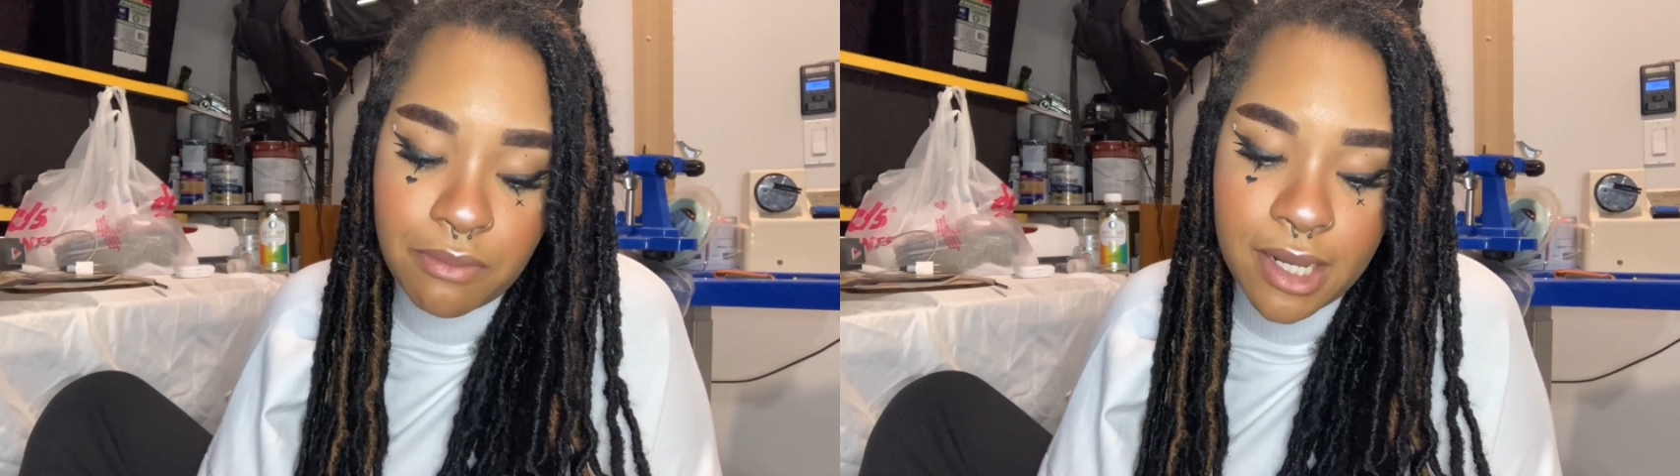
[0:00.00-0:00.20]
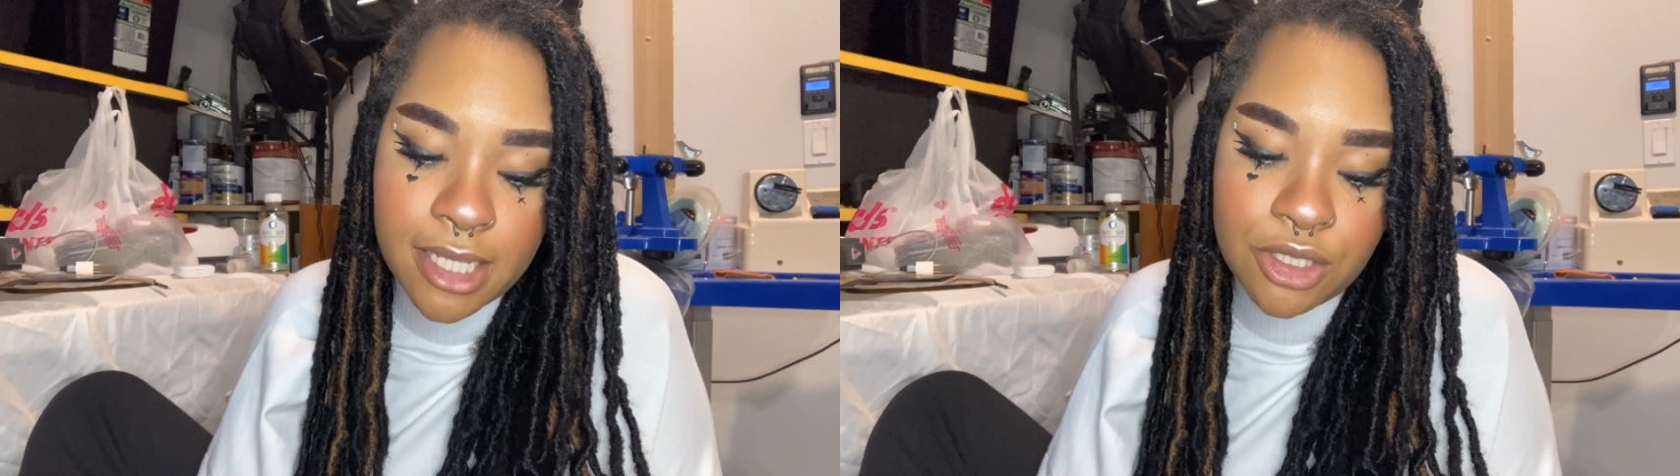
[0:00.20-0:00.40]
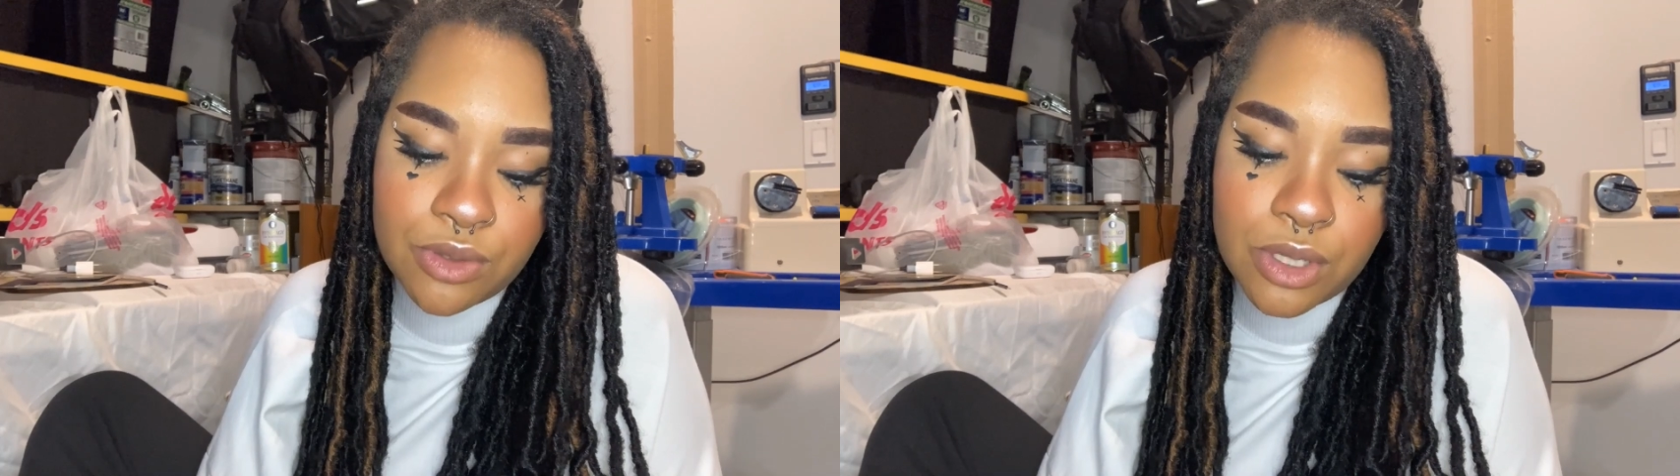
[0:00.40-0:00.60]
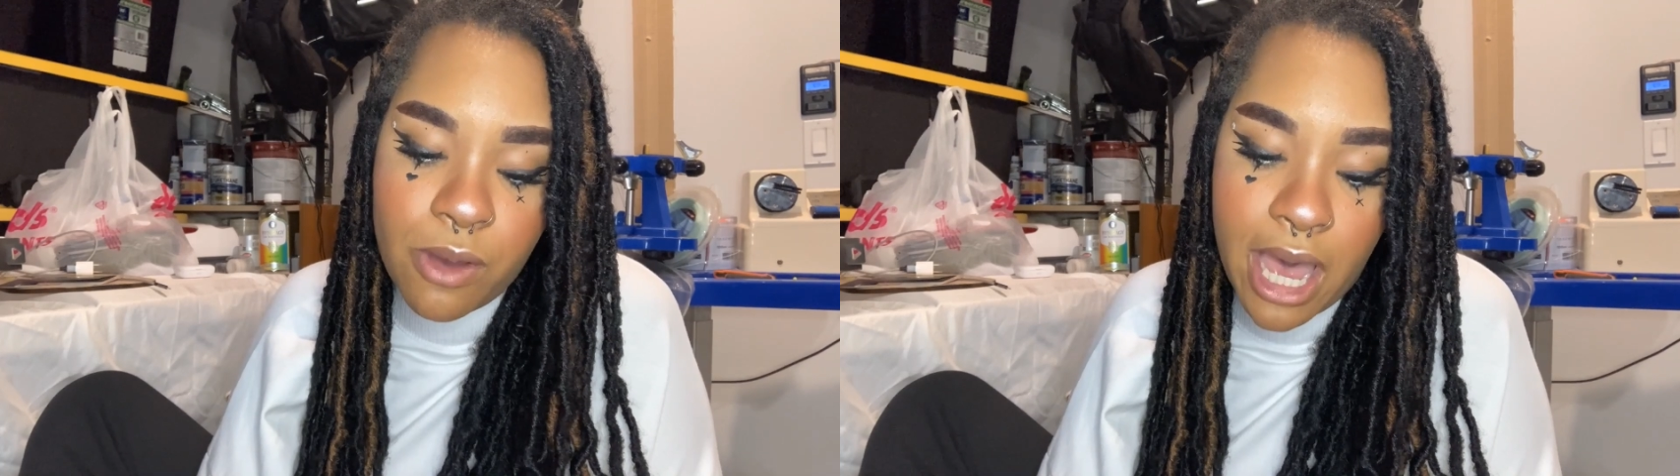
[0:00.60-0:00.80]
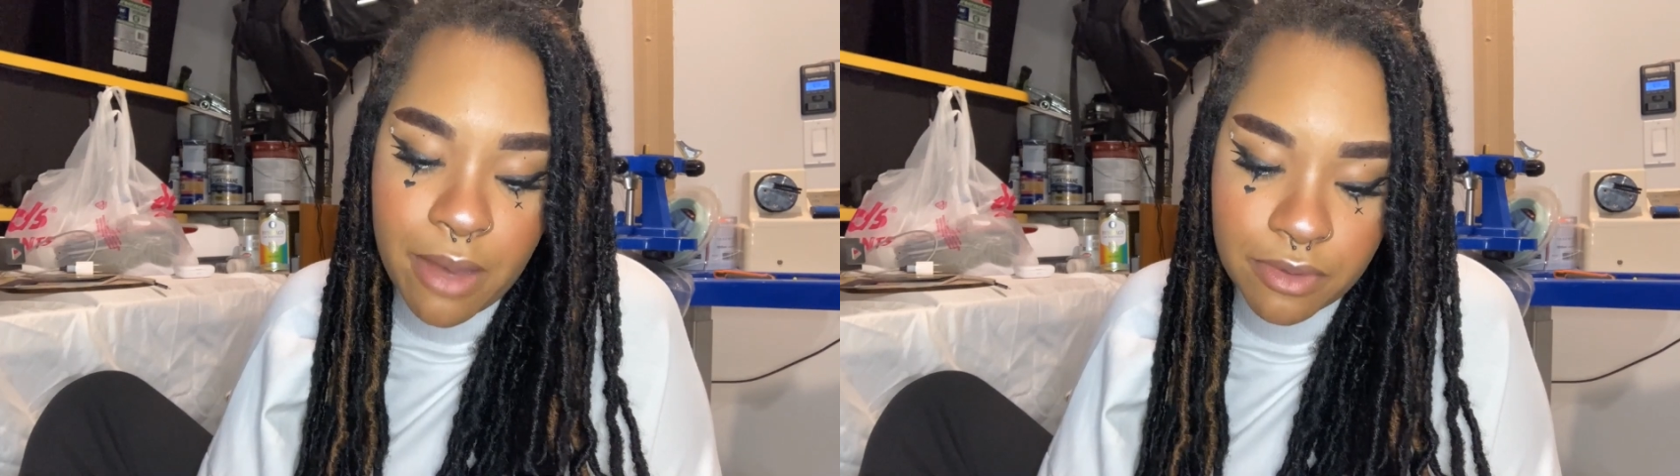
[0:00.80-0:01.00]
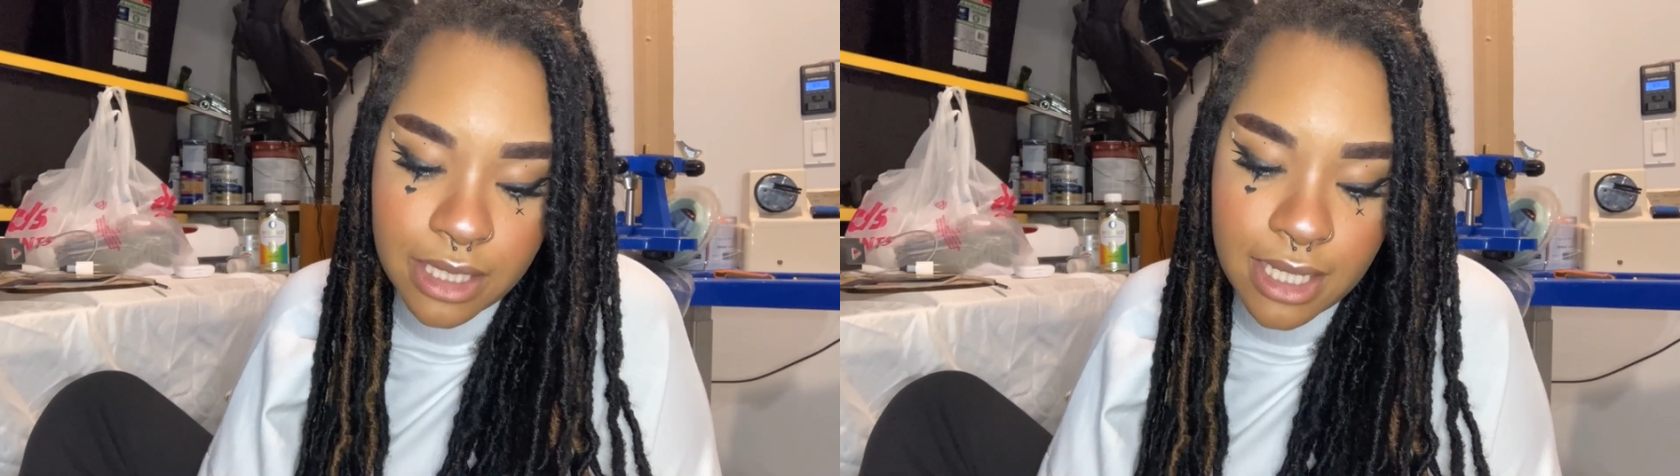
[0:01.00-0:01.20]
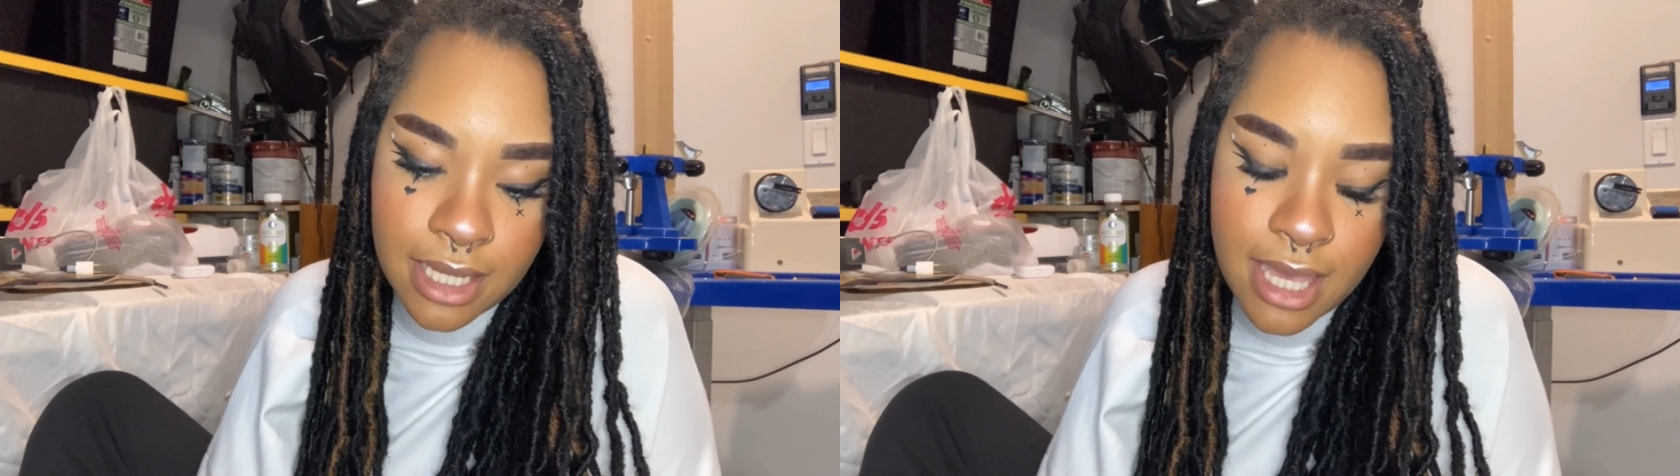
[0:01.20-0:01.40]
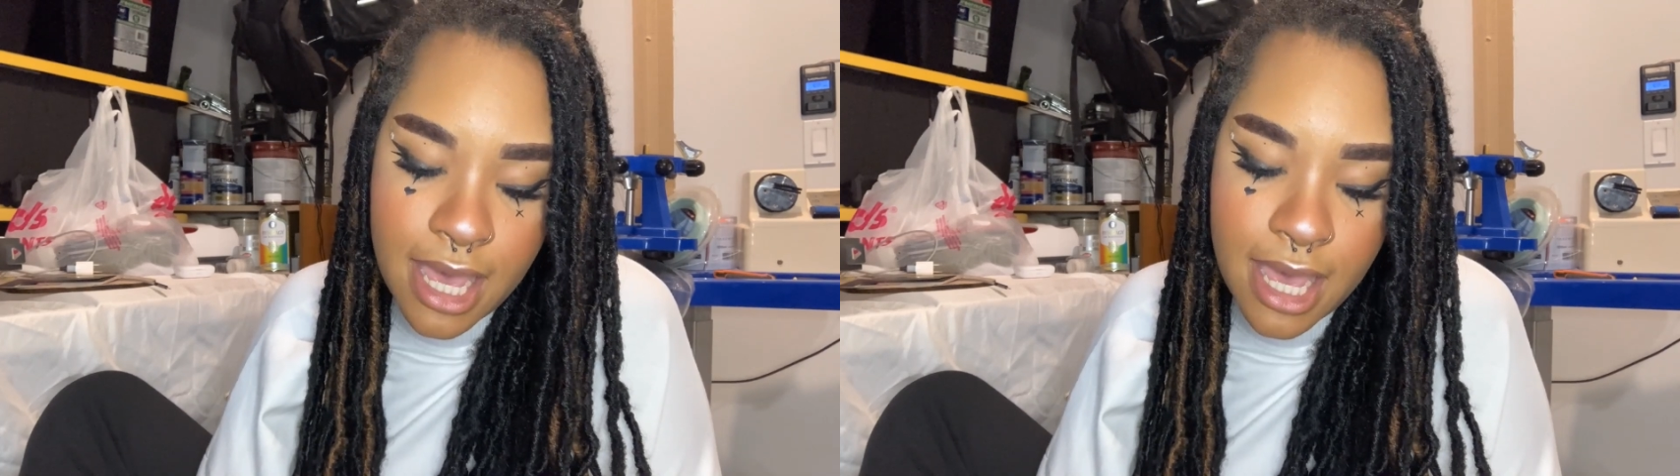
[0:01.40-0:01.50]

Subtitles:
but I do so happily.